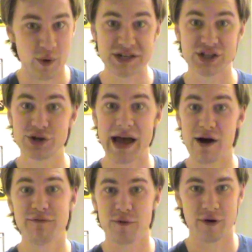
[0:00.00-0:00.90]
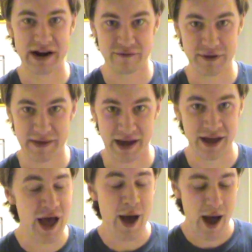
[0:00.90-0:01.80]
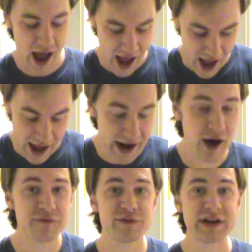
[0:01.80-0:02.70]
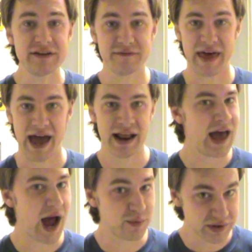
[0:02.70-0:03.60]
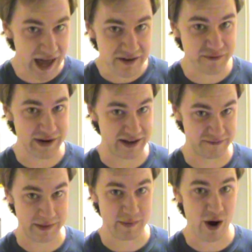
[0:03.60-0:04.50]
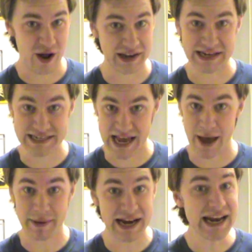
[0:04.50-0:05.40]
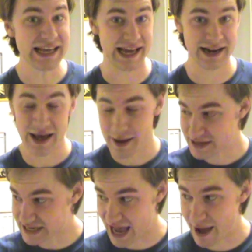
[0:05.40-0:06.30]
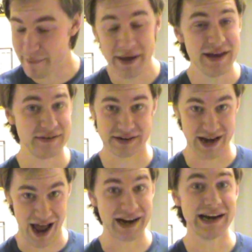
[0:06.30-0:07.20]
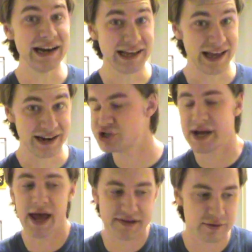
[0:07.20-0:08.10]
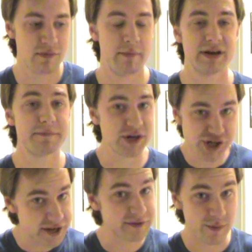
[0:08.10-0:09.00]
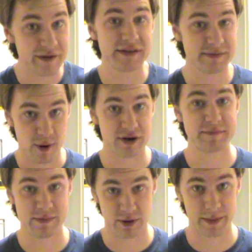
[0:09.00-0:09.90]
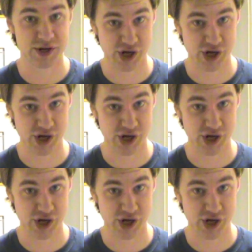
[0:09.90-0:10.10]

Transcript: what to look out for and everything. And I'll forgive that. I will not forgive them calling Deb an idiot. Deb is not an idiot. She has her moments, but she's one of the smartest people on the